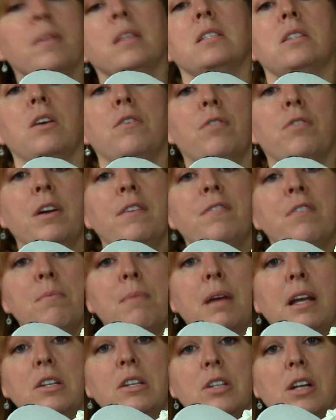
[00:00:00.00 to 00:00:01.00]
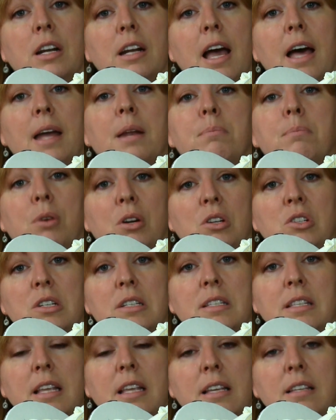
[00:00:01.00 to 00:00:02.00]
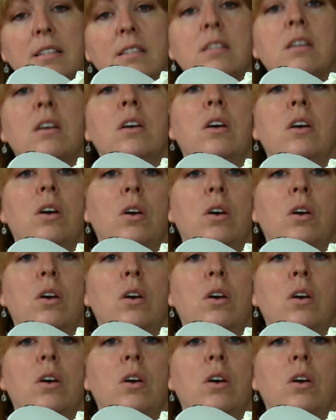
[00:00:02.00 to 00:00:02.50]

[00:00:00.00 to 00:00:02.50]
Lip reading: So for information on how to purchase this,